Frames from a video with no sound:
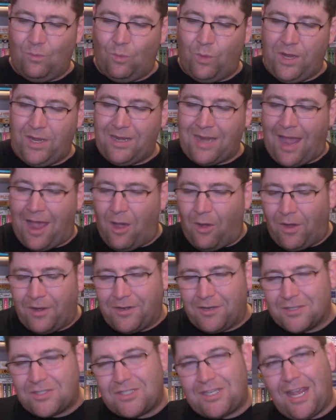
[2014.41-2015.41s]
we now
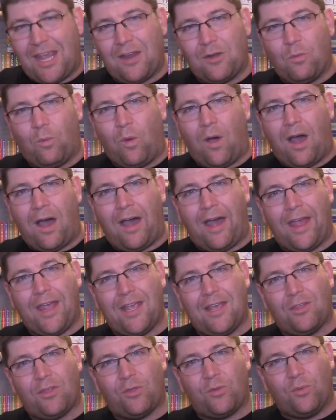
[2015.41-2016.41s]
understand
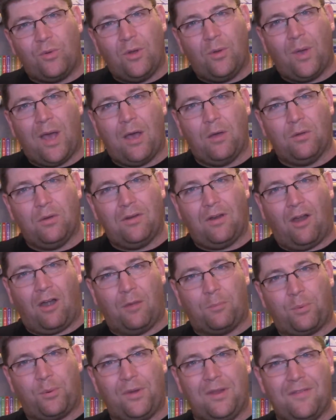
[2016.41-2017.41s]
why throughout
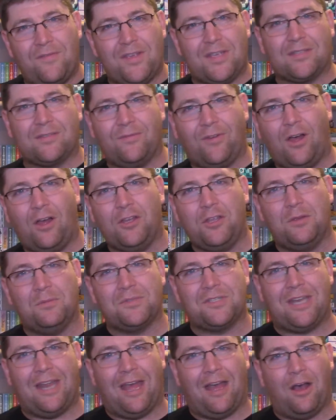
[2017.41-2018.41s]
our previous
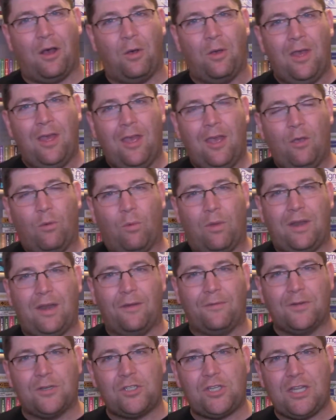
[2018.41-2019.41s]
volumes now
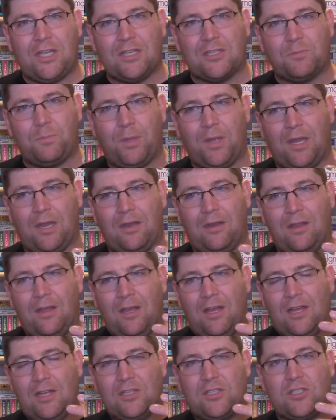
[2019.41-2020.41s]
whenever she has been
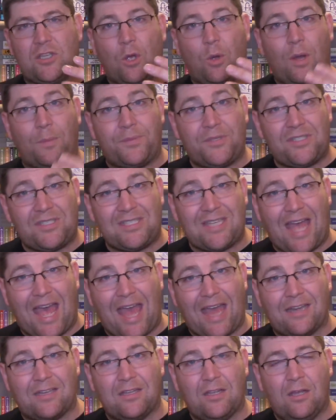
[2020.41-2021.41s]
so
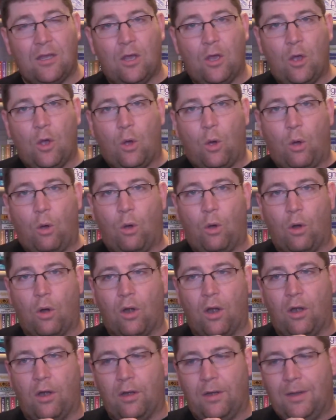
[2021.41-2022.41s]
upset
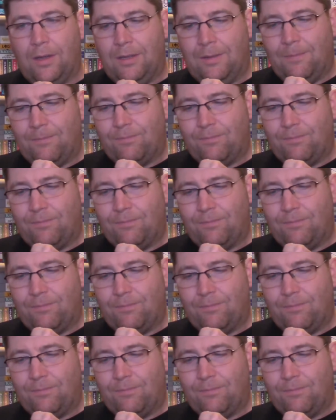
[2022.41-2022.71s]
or